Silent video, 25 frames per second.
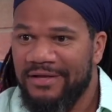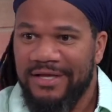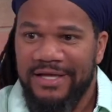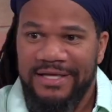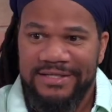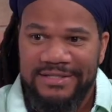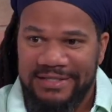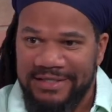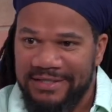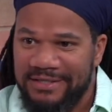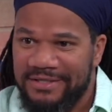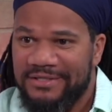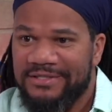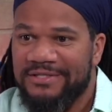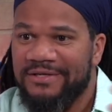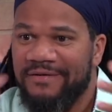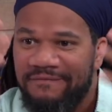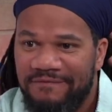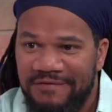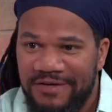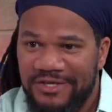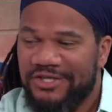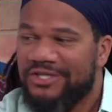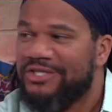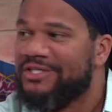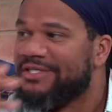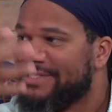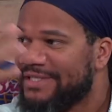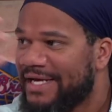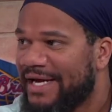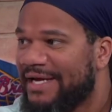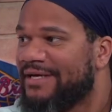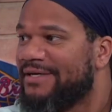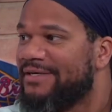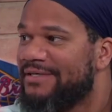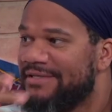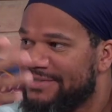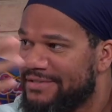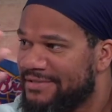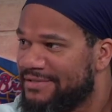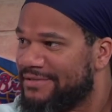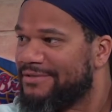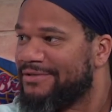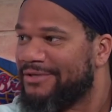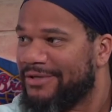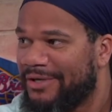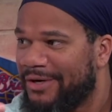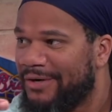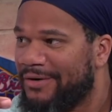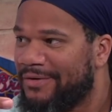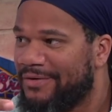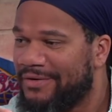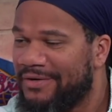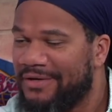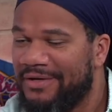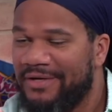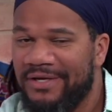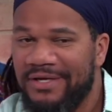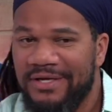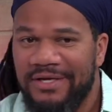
it's a it's a vicious cycle, you know? Right.